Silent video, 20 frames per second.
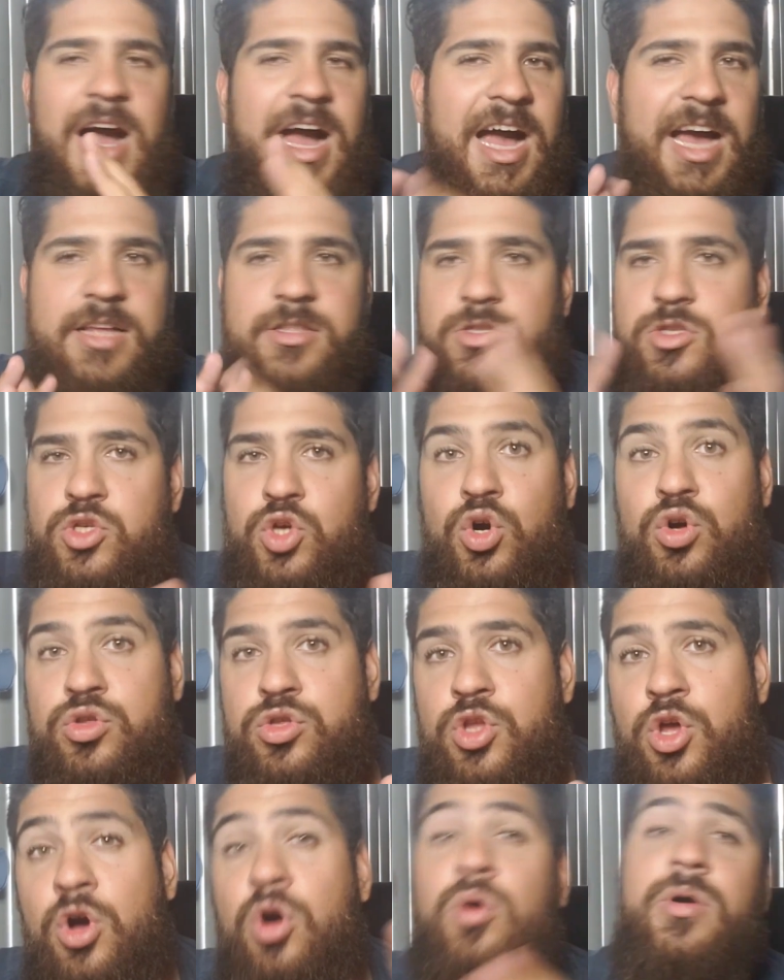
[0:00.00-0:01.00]
I
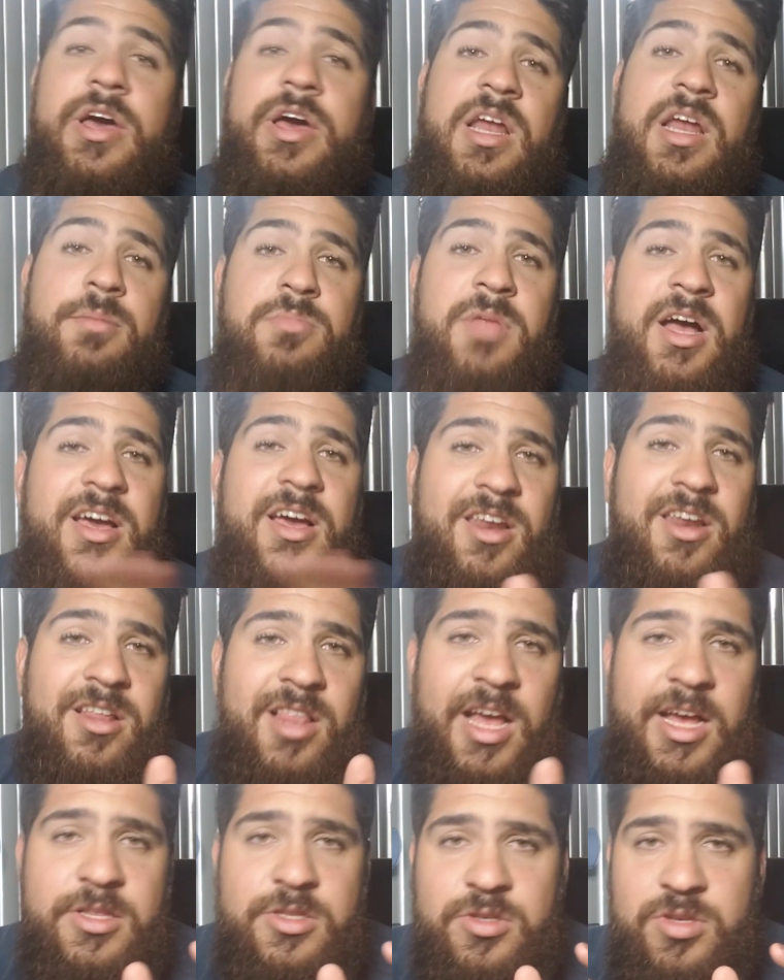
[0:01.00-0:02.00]
don't know, and I'm not gonna
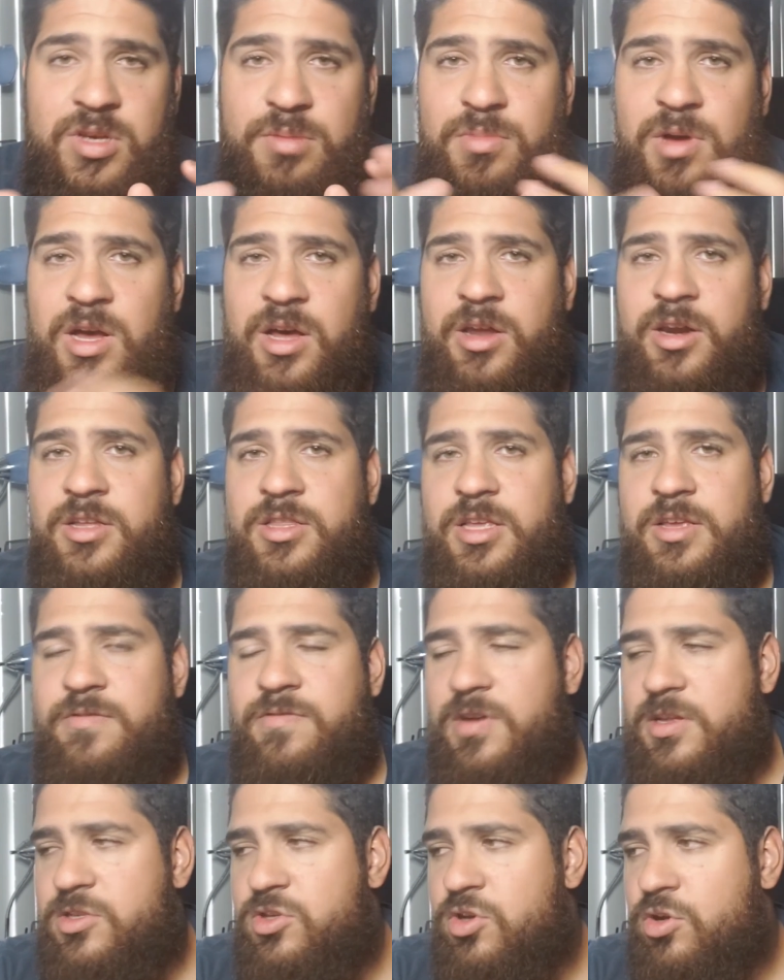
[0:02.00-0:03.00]
lie to you about it.
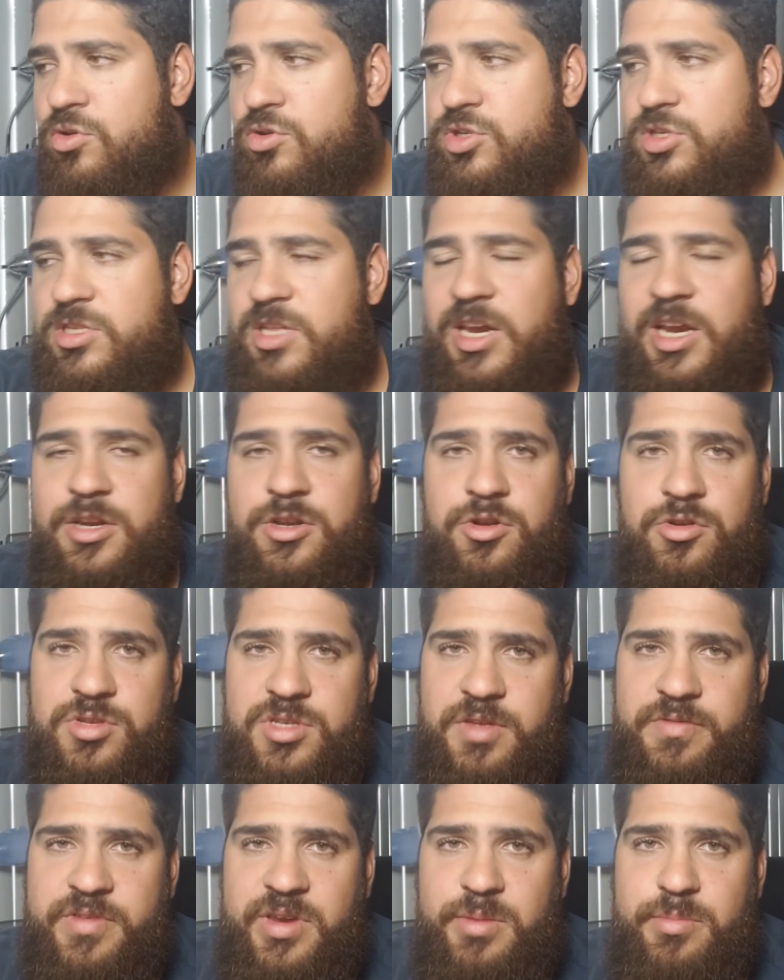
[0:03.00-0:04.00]
If I told you that I know
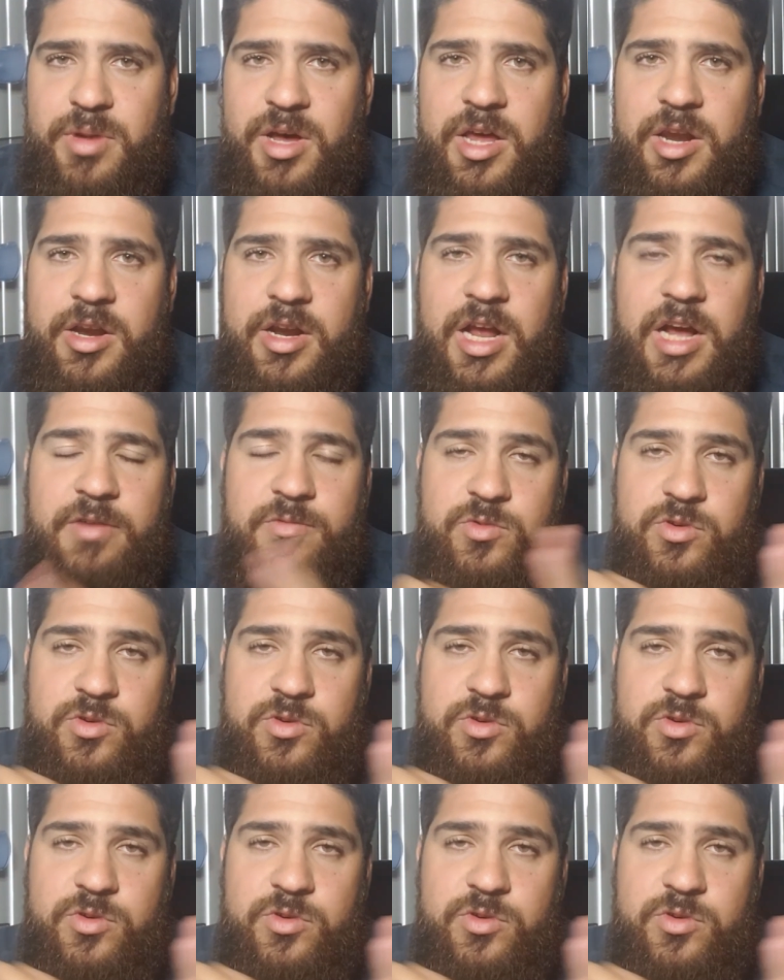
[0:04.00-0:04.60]
something about it, I